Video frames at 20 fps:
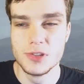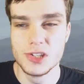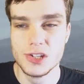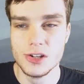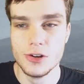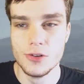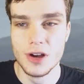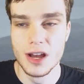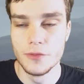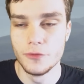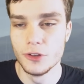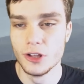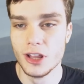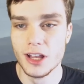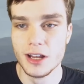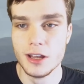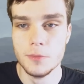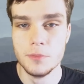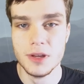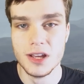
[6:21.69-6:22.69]
so I feel
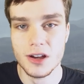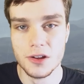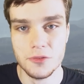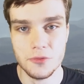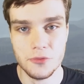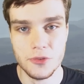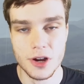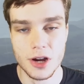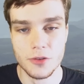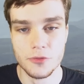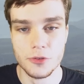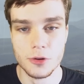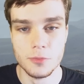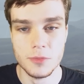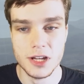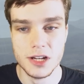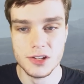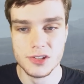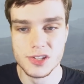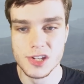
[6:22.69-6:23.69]
like it'd be unfair for
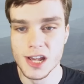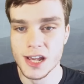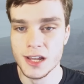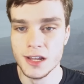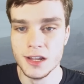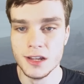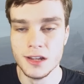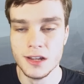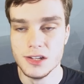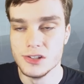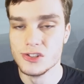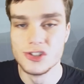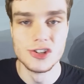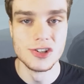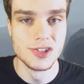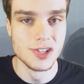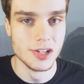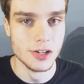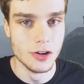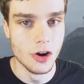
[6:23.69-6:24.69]
me to say he's
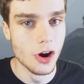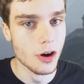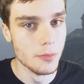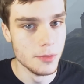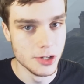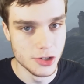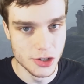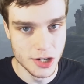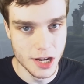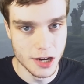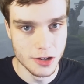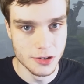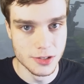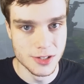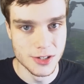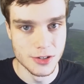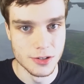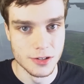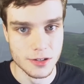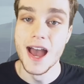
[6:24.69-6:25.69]
just a garbage
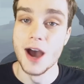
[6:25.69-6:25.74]
character.